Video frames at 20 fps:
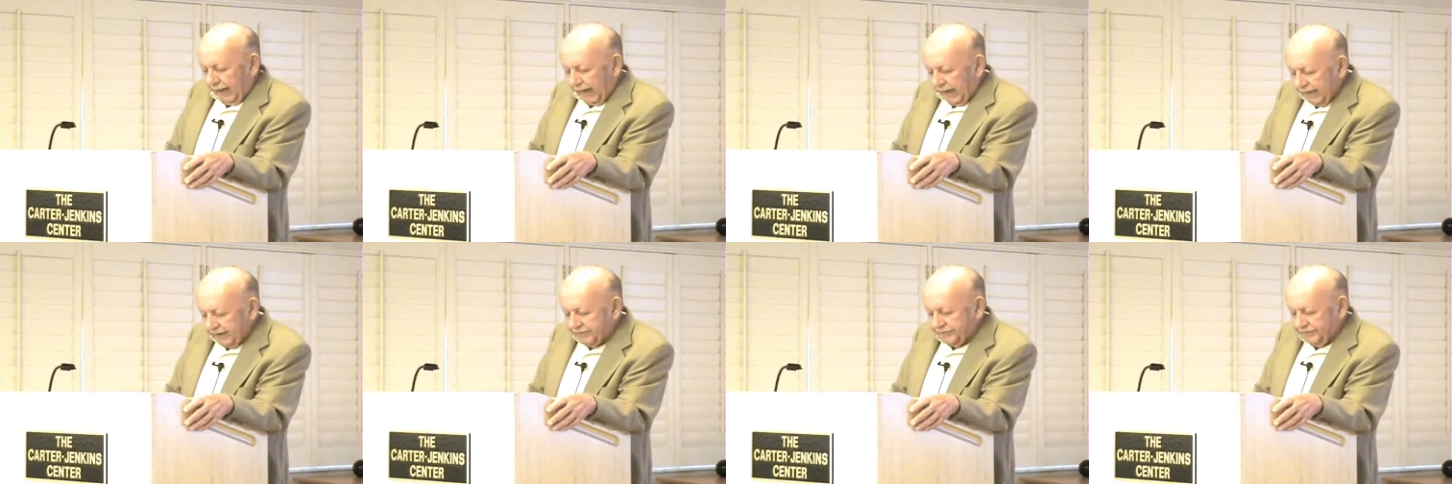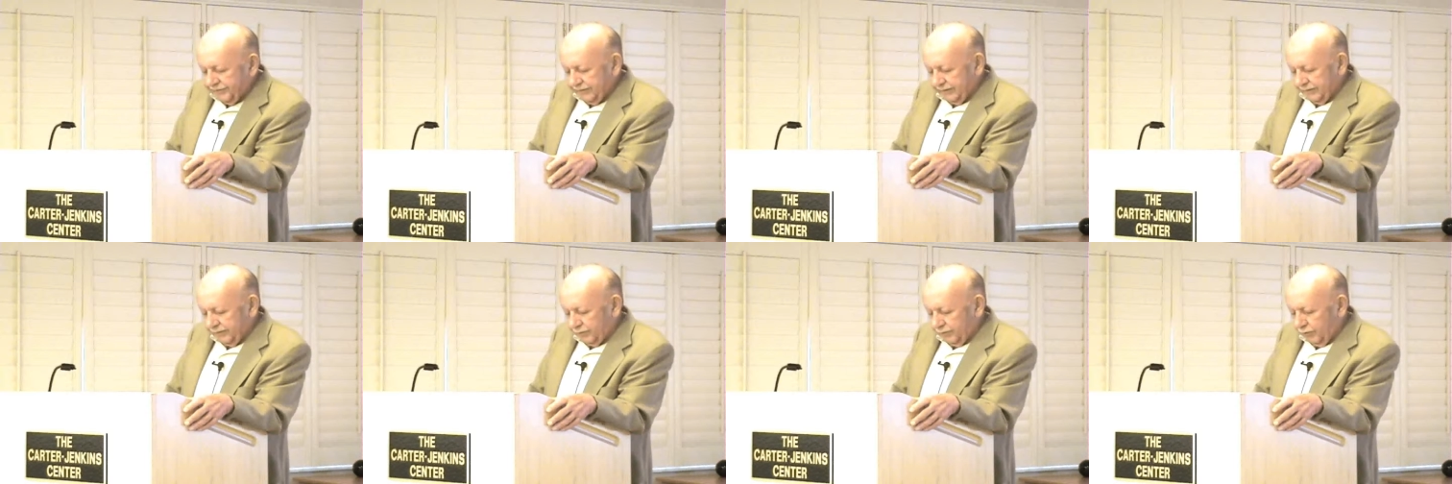
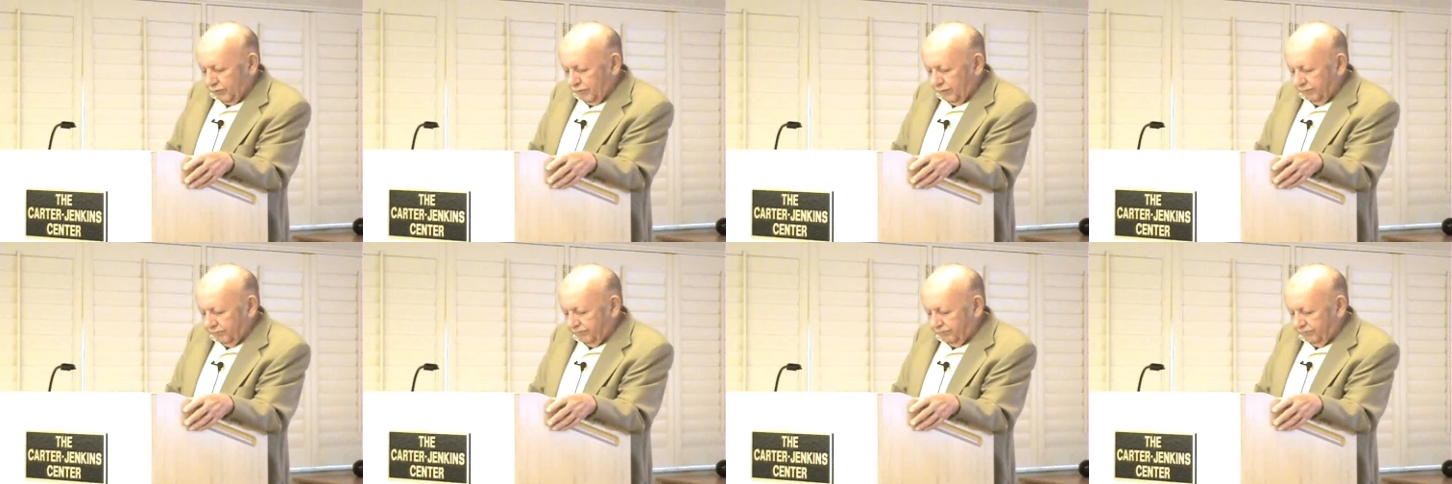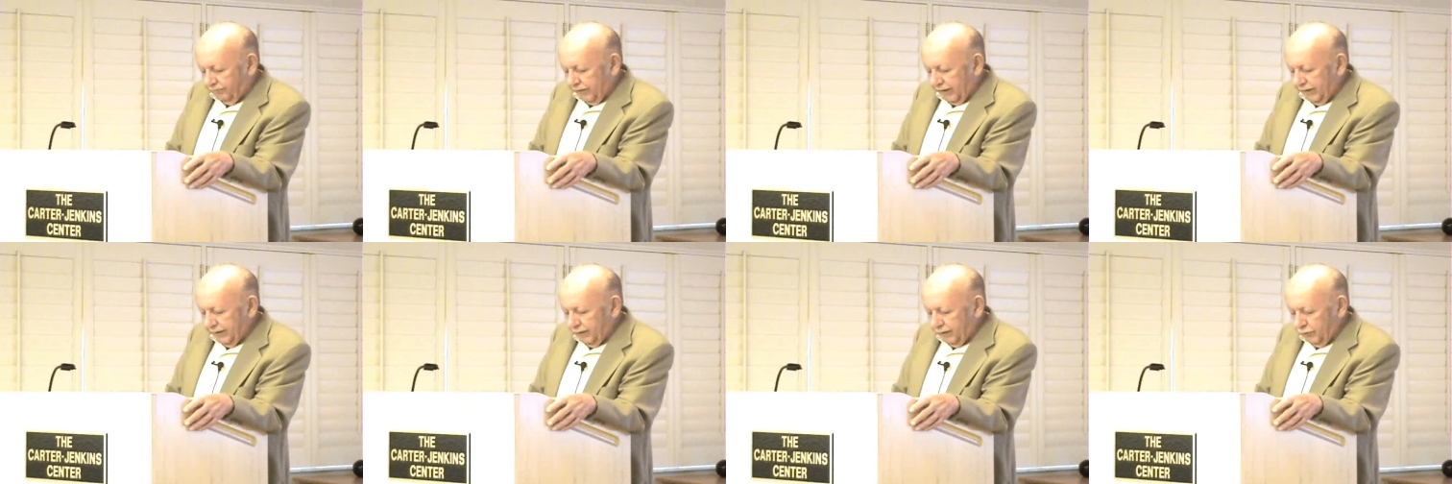accent on
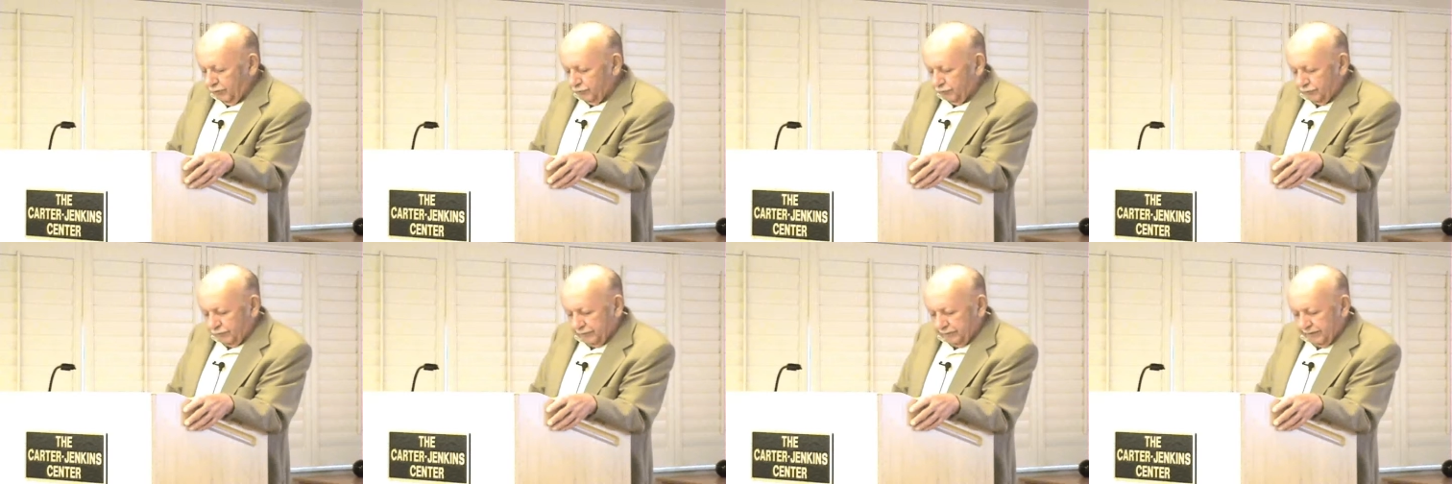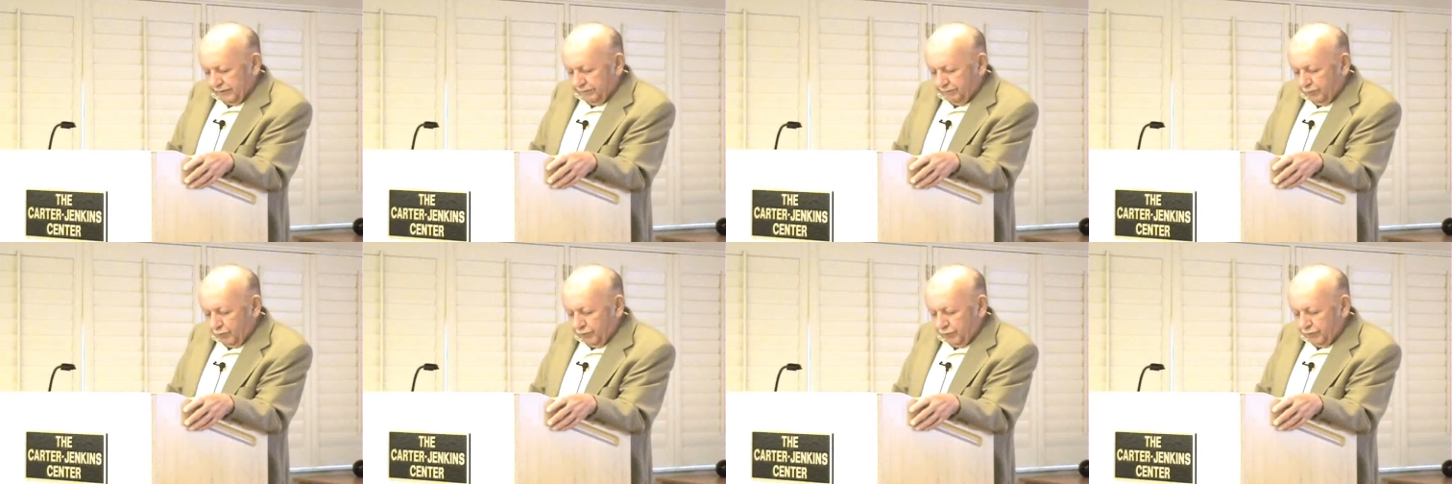failures in
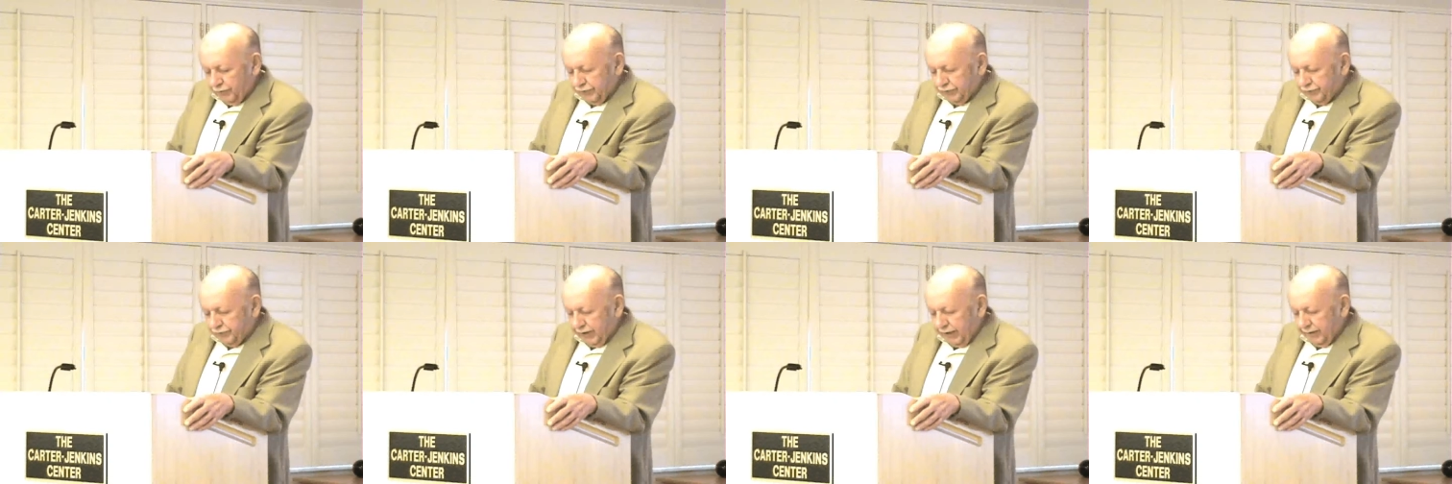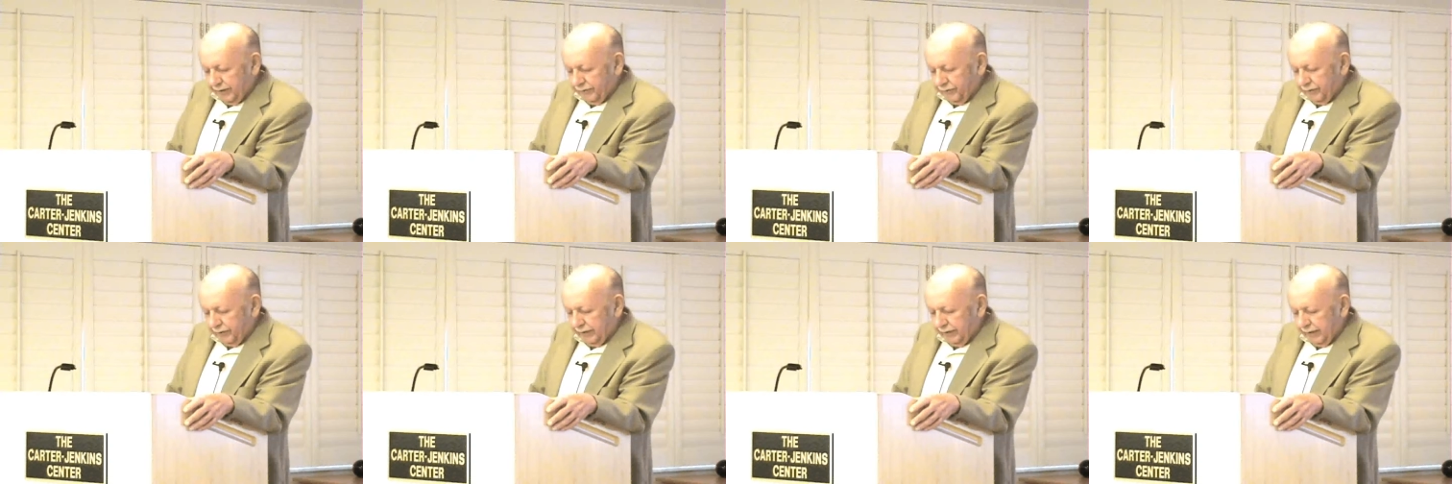the
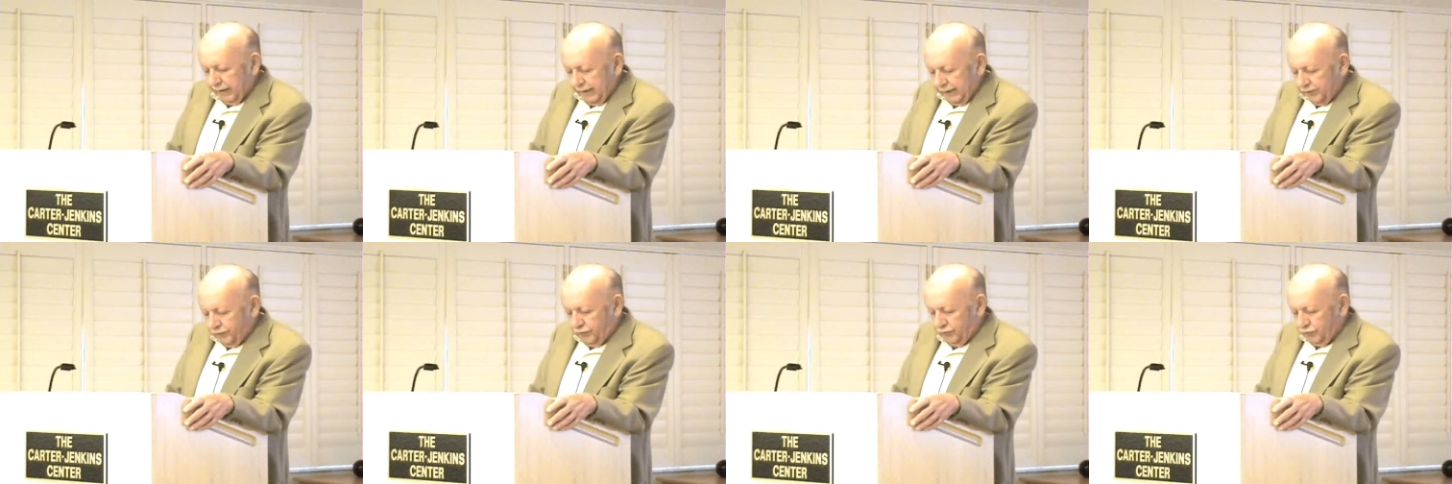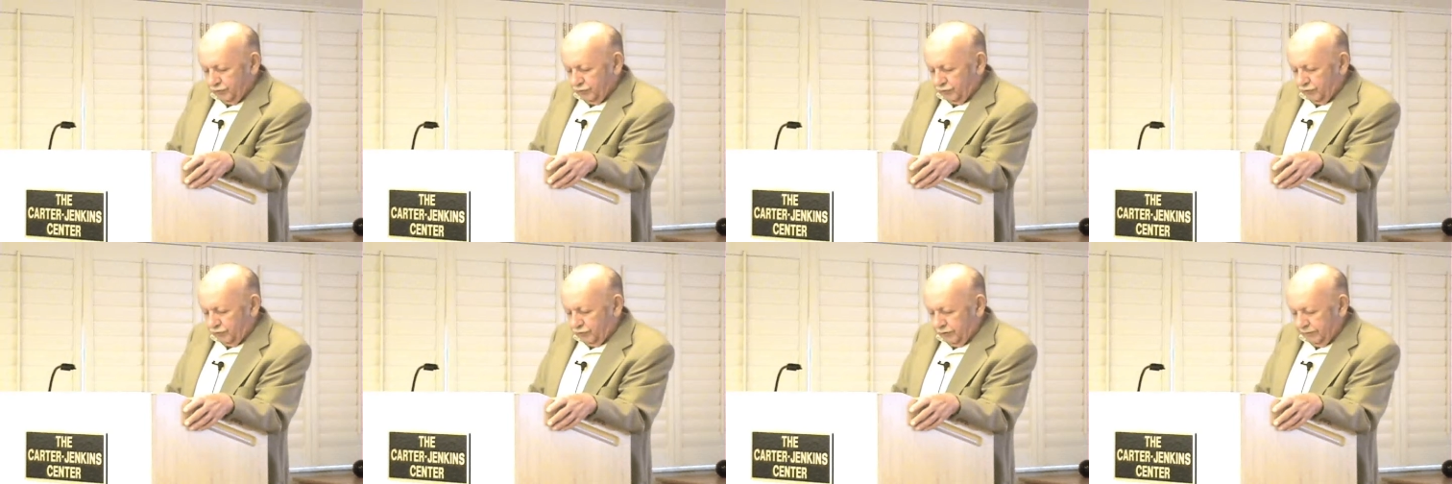mother-child
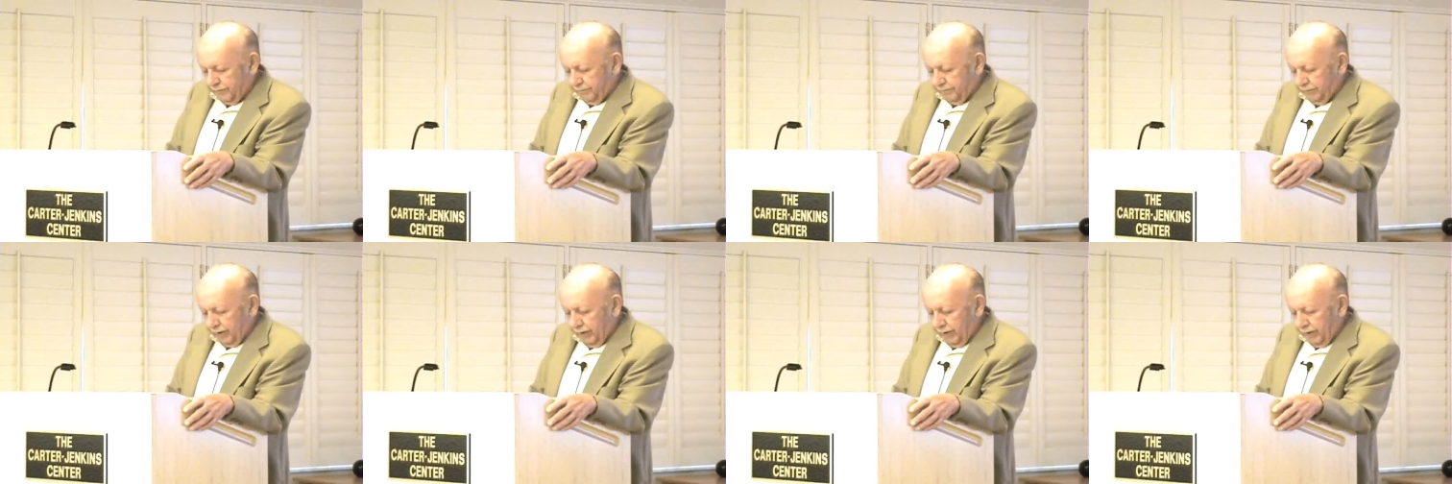relationship